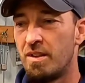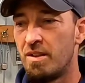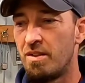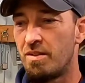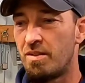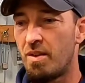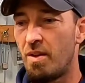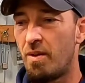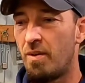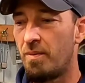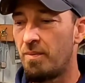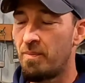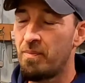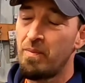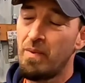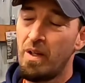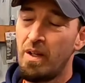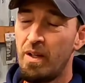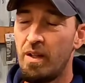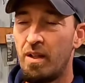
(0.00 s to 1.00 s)
So
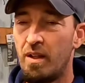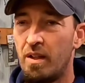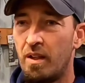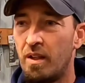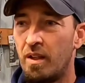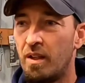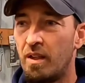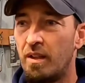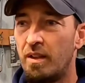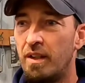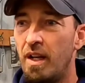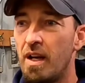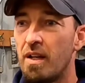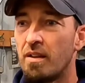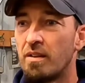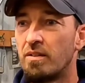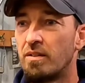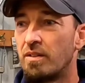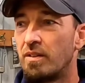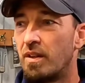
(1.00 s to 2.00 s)
yeah,
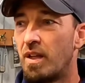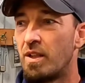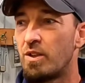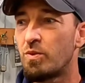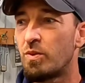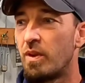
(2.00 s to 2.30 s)
that's